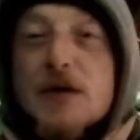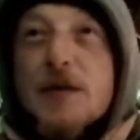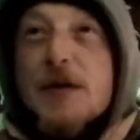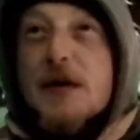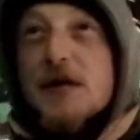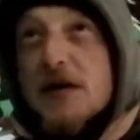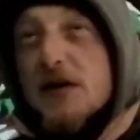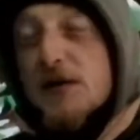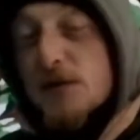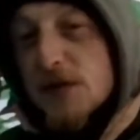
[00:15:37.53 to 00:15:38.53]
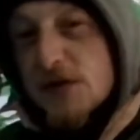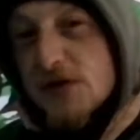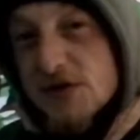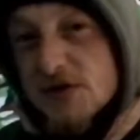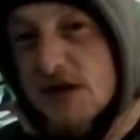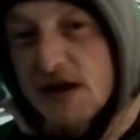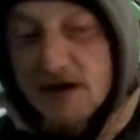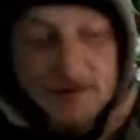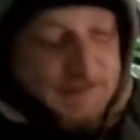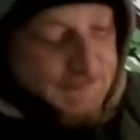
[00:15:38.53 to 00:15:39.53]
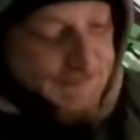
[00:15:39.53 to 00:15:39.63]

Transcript: But then I didn't do much, I just sat here.